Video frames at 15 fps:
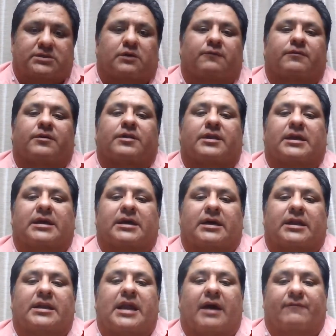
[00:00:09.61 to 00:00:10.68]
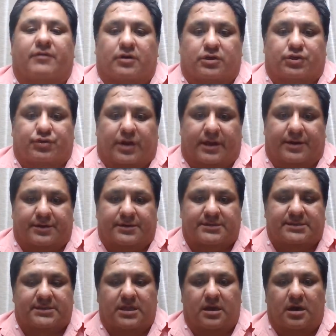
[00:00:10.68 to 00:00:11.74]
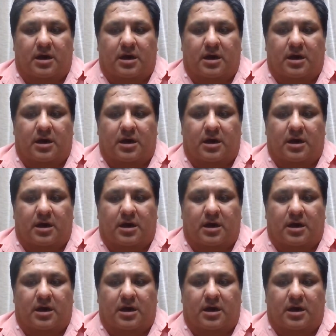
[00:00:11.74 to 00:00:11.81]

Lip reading: over the Navajo traders